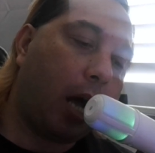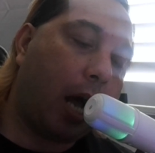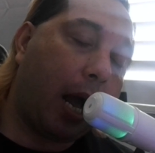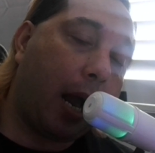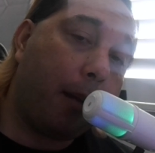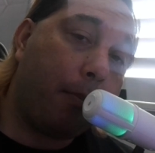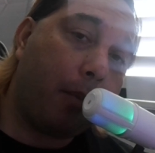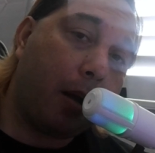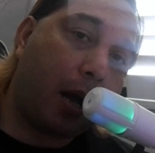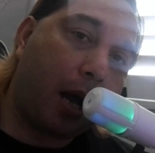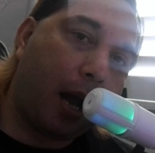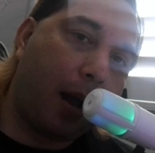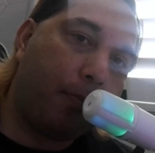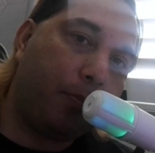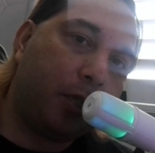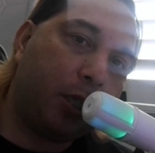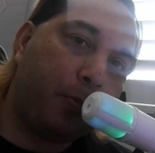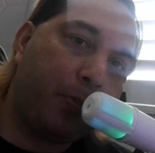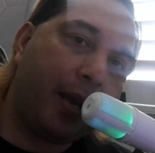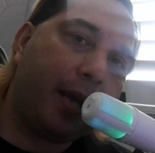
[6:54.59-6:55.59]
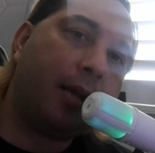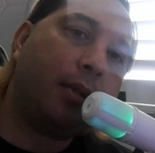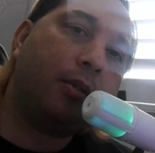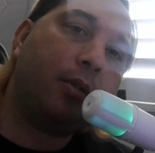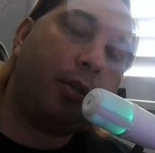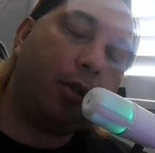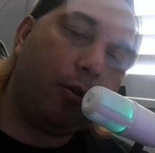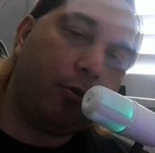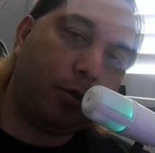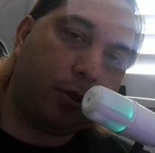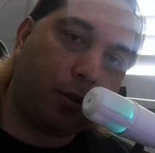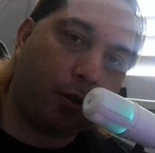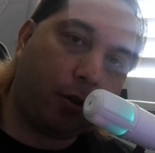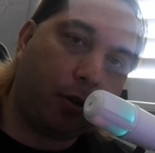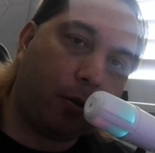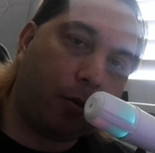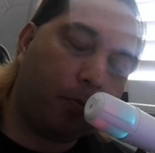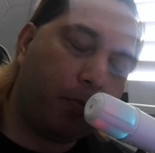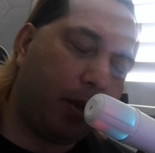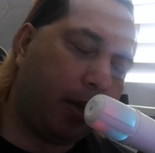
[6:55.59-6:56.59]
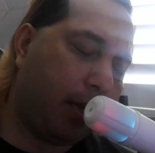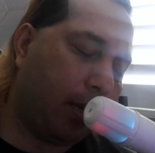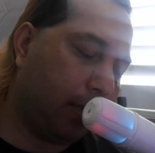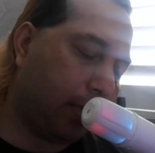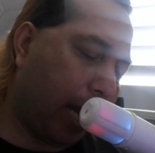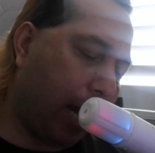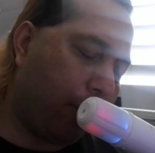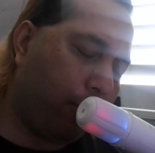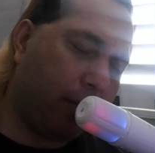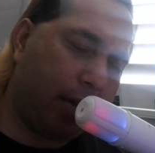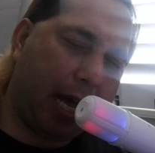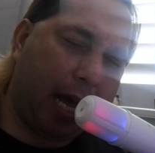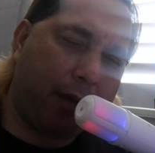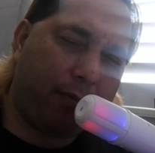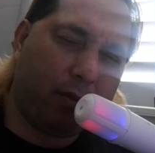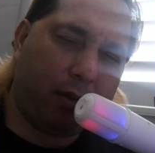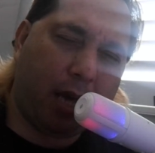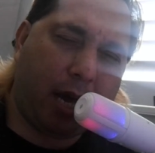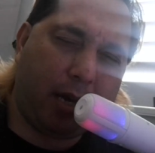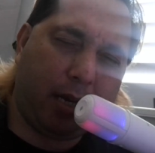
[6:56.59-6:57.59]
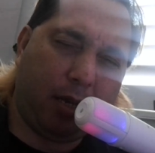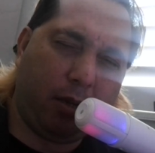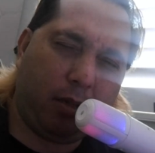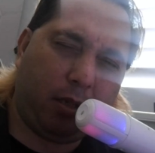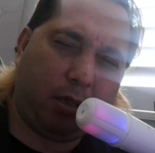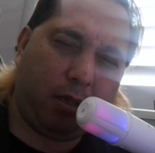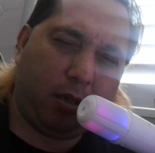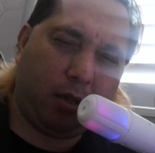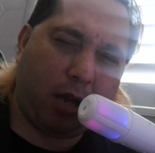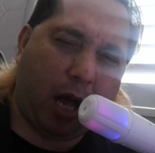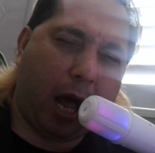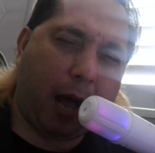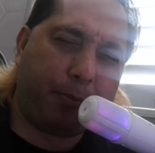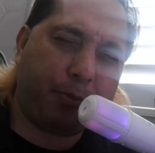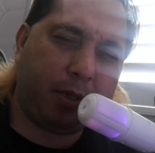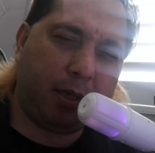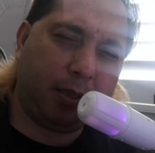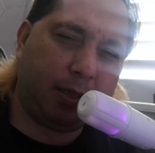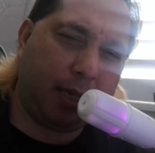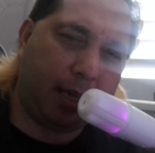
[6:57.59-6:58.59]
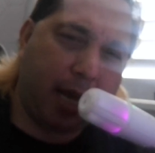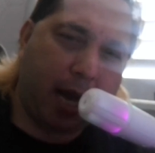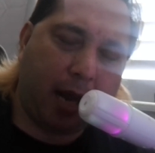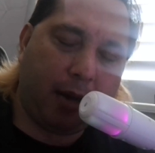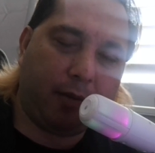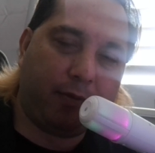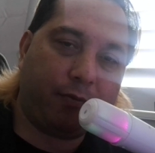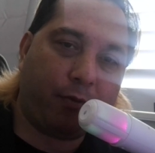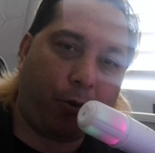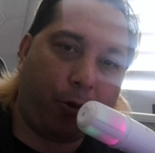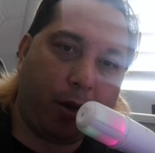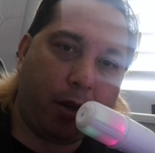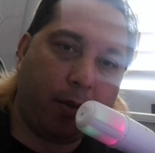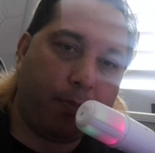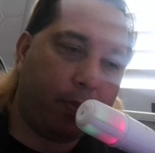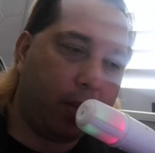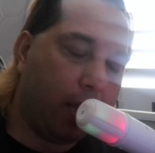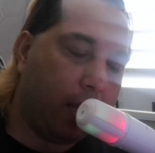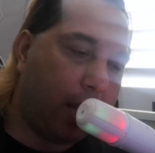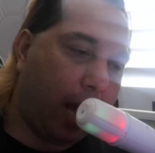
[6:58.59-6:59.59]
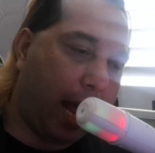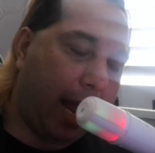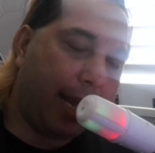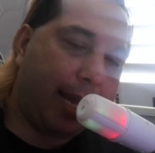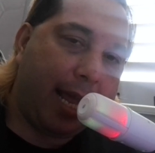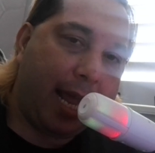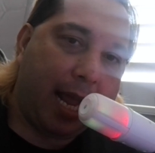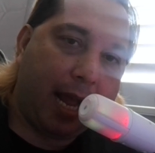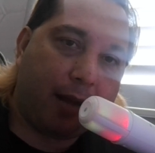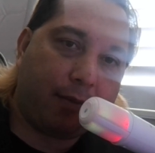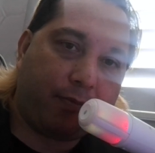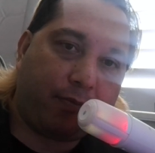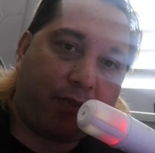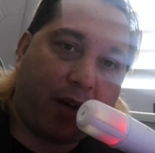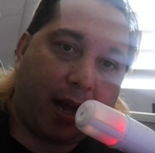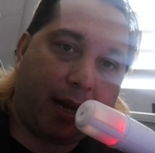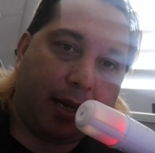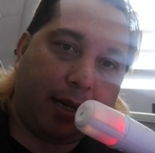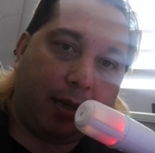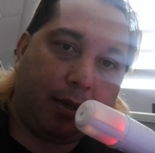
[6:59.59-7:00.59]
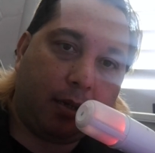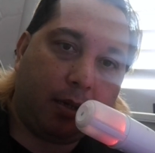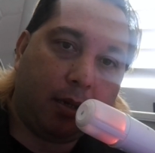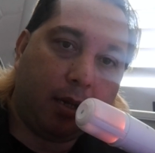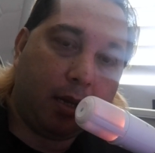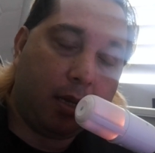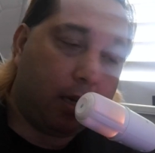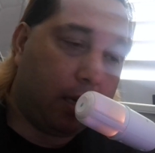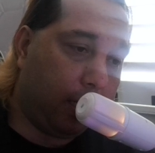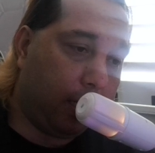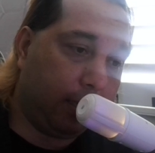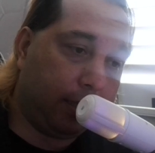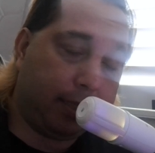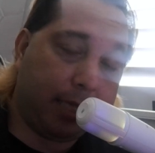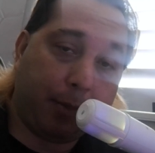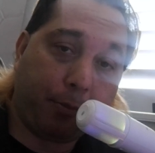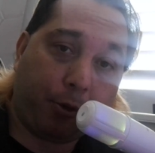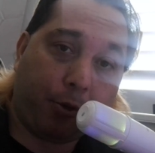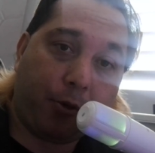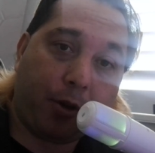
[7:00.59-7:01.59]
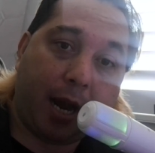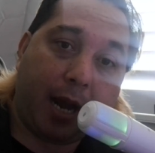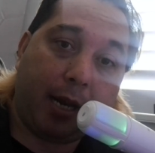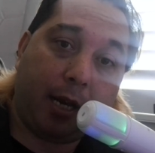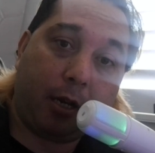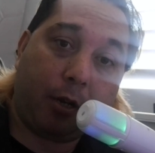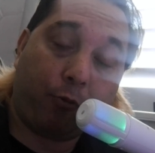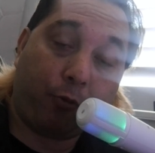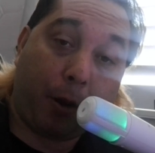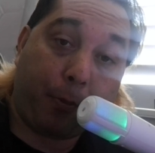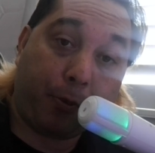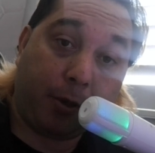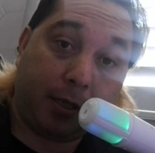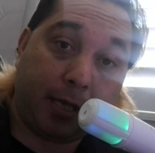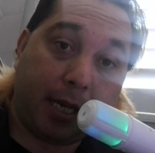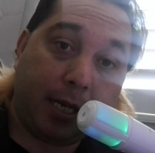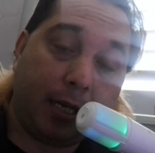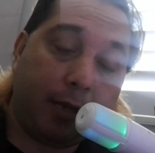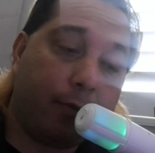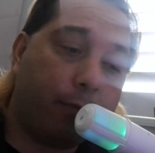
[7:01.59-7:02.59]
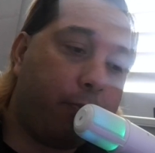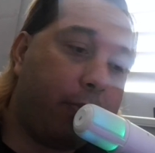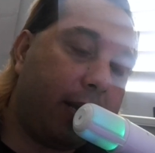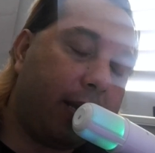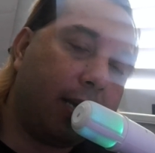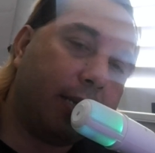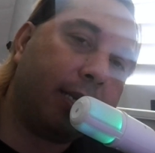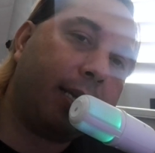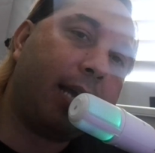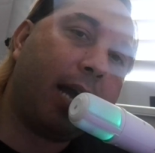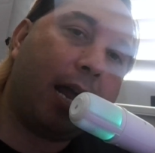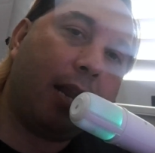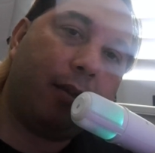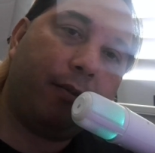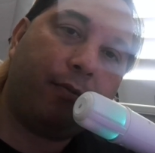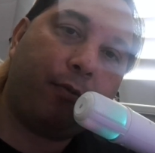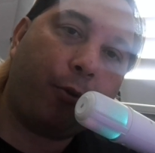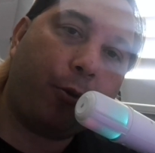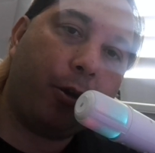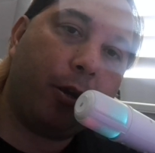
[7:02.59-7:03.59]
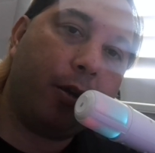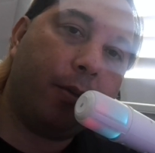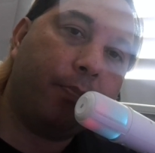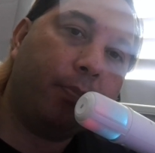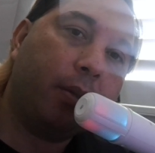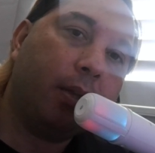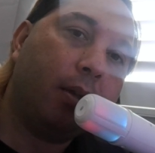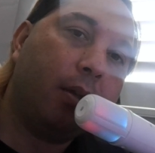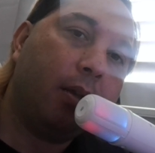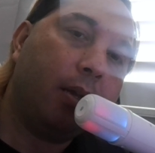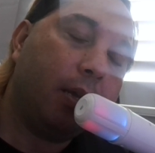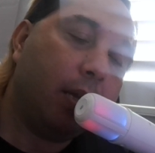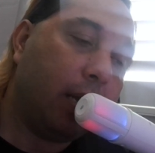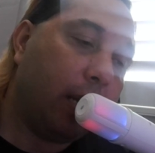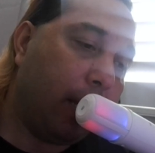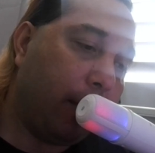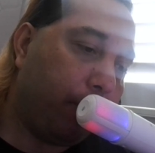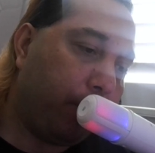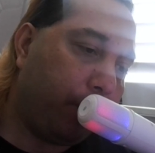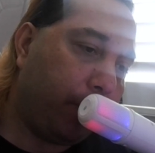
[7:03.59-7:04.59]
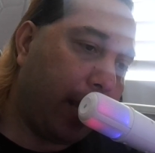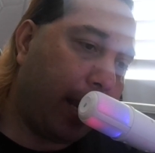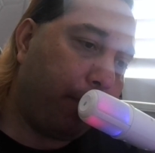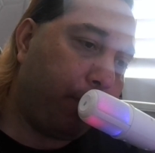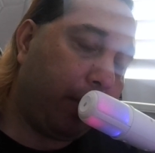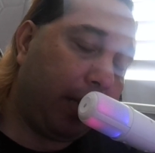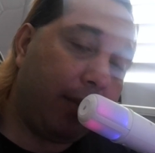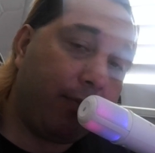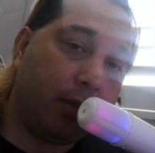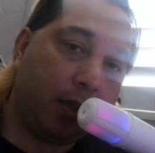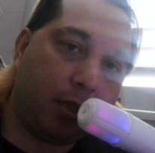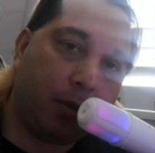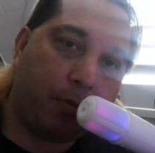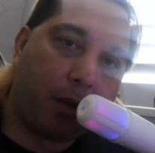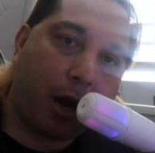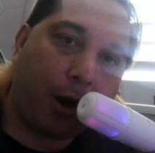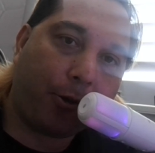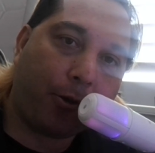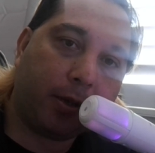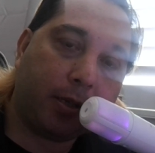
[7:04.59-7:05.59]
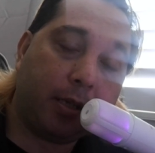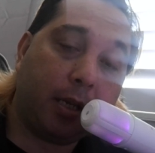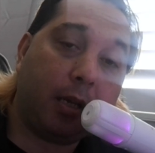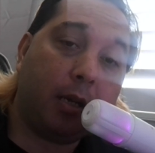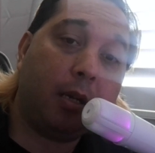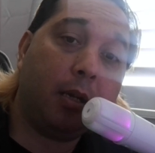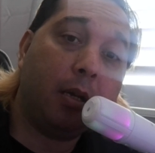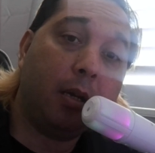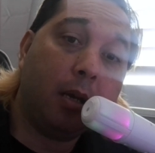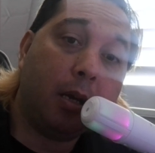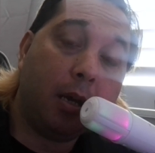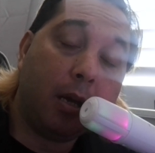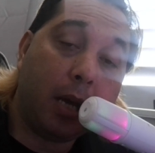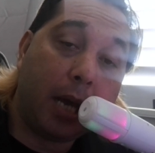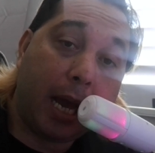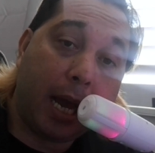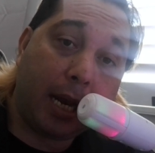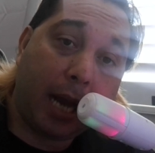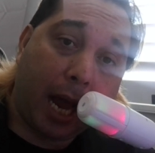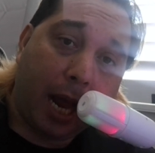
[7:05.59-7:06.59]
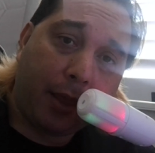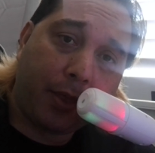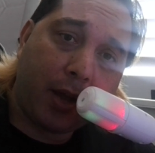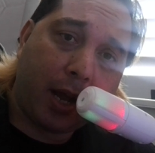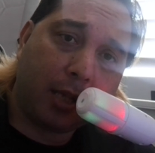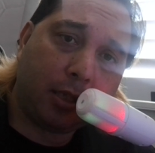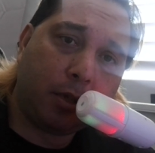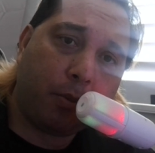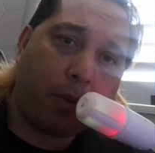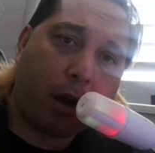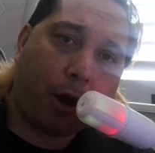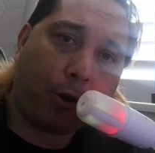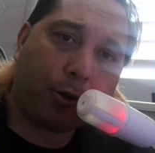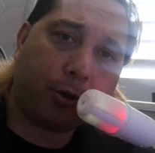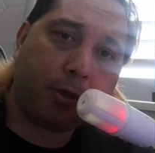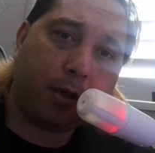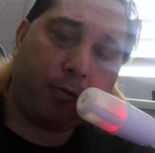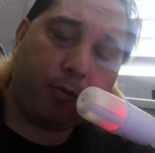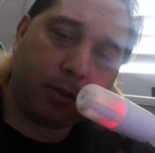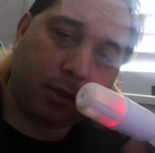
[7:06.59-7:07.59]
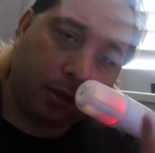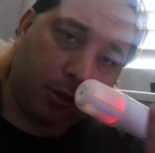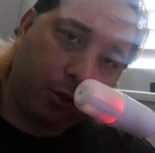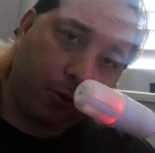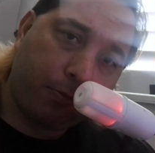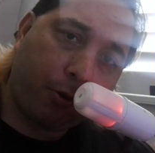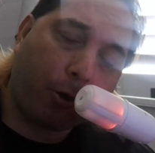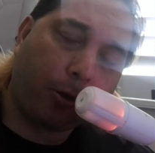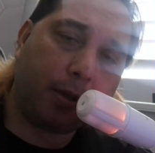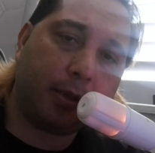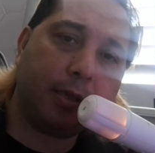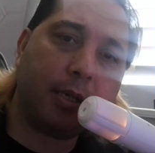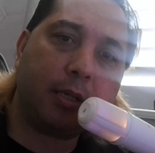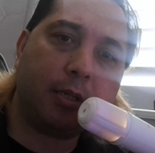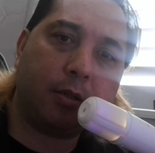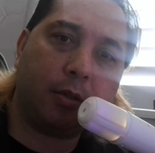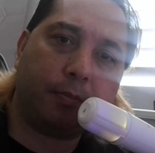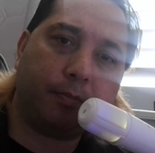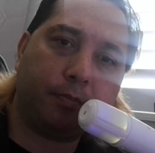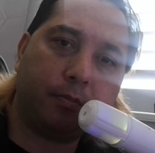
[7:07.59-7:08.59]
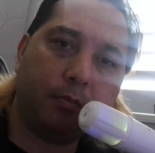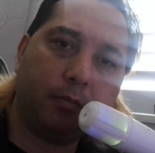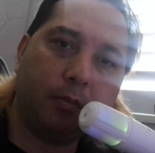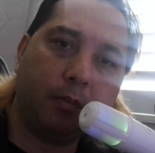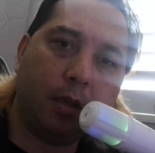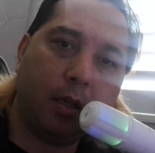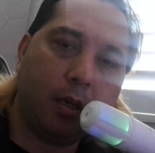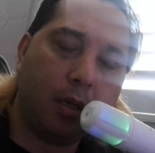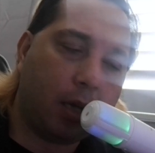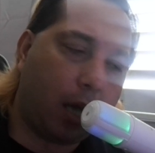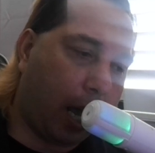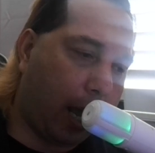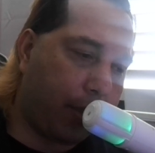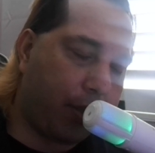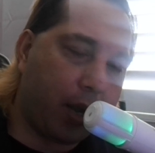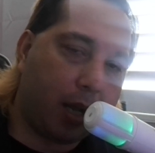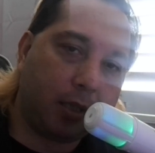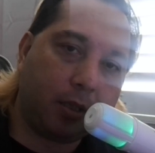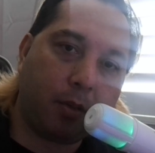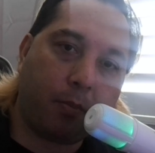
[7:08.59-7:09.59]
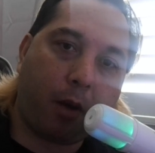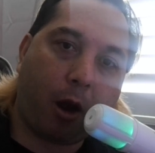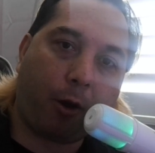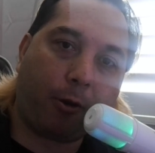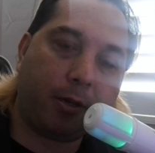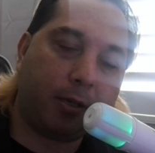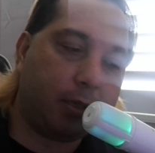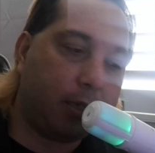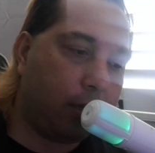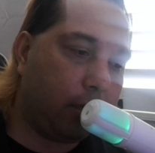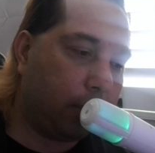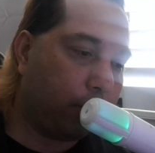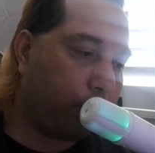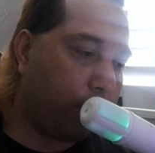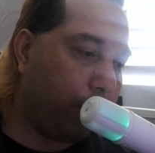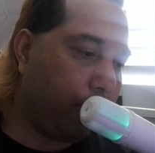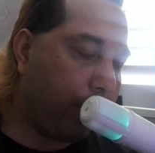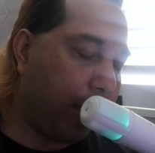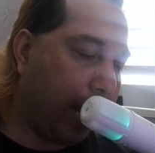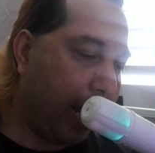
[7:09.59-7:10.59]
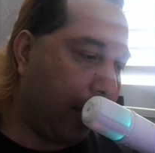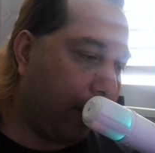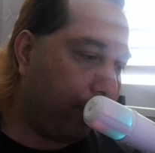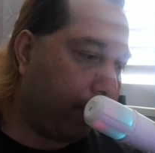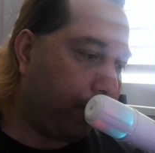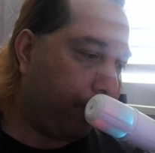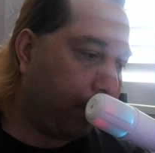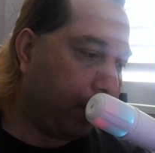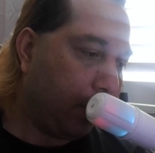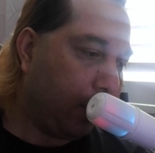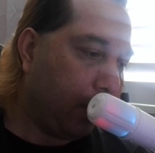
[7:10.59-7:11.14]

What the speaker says: I'm speaking to you, sir, because I don't have a lot of options in California. I can't find a Democratic representative because in California they believe in democracy, and I thought democracy was a two-party system. I thought democracy is when you have